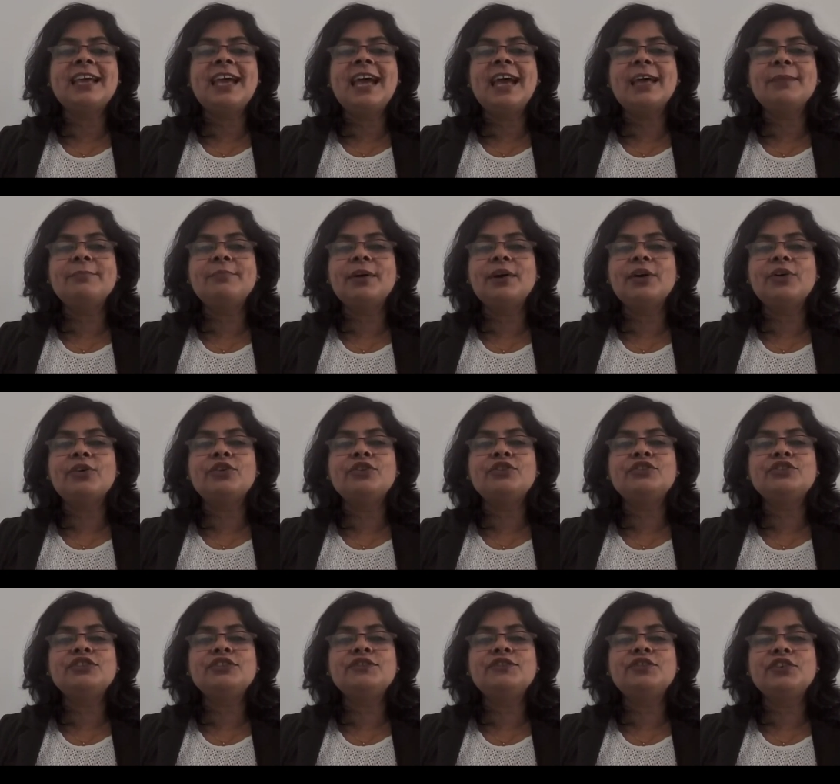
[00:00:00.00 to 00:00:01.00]
and
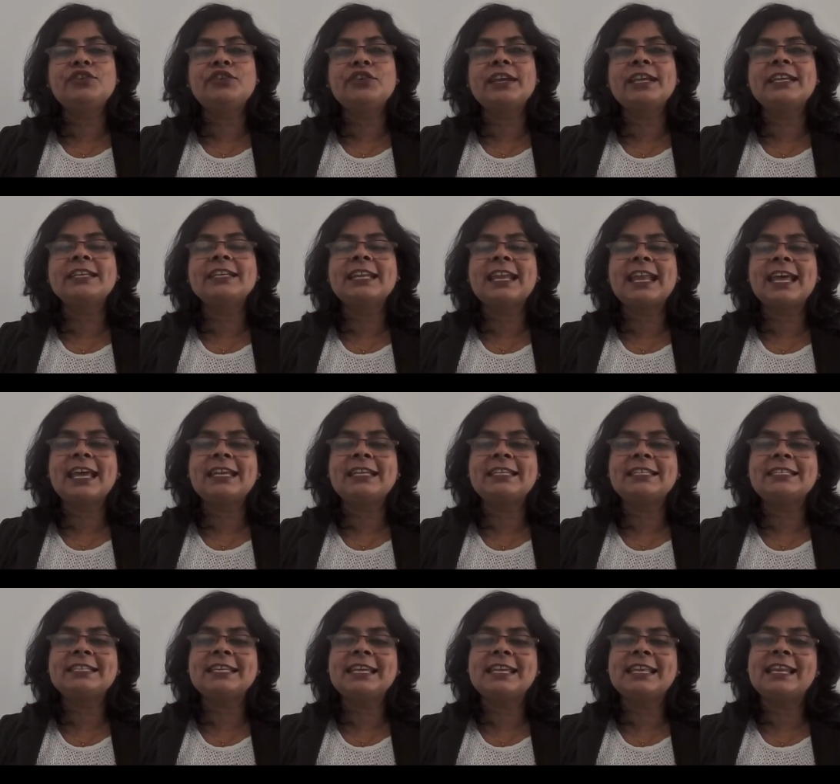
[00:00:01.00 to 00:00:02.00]
biology for grade 9,
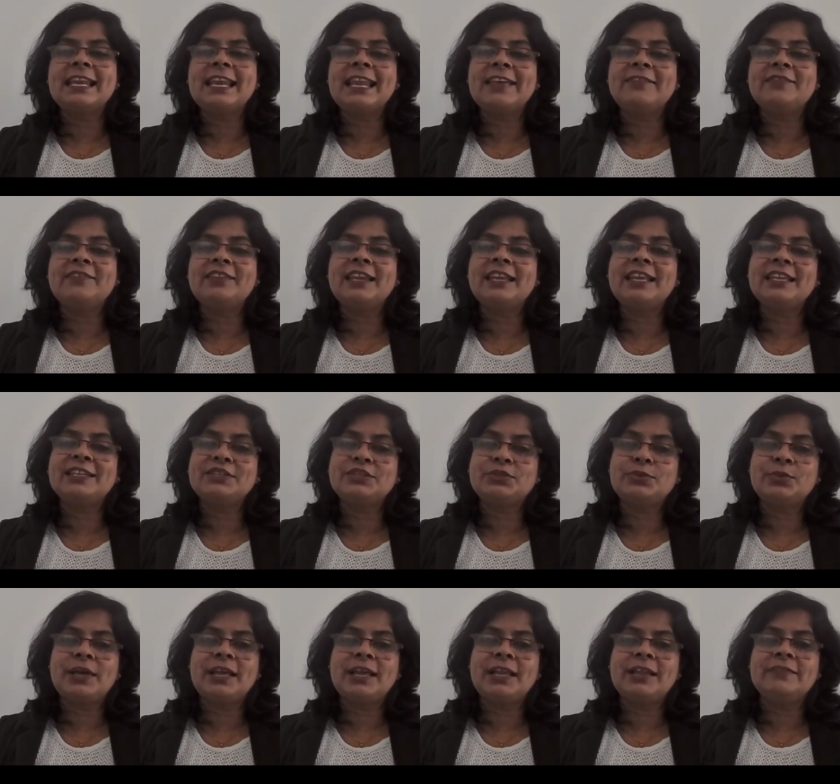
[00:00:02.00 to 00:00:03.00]
10, 11 and
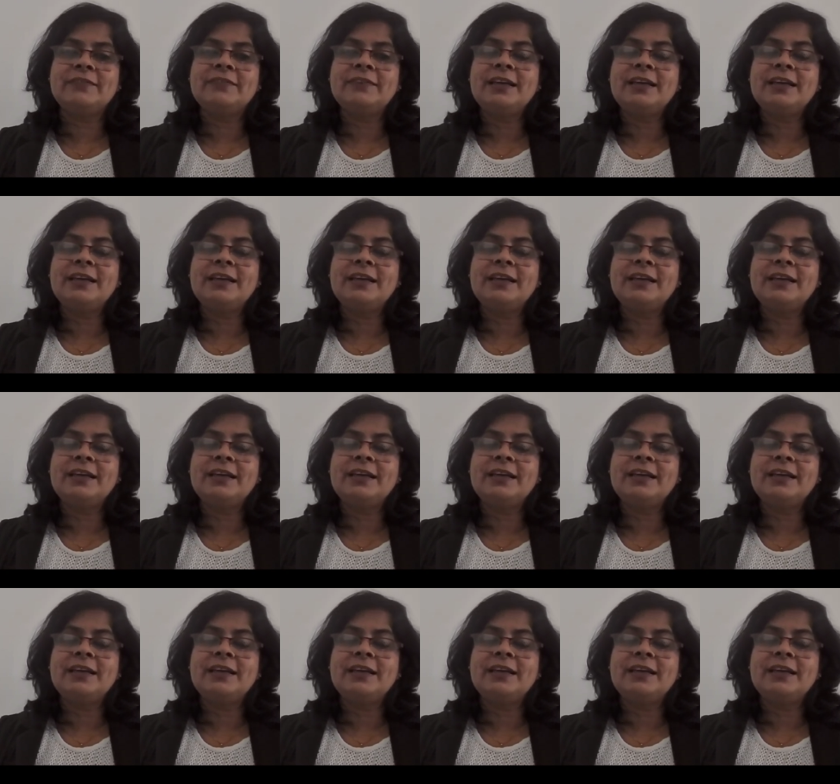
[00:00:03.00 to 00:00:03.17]
12.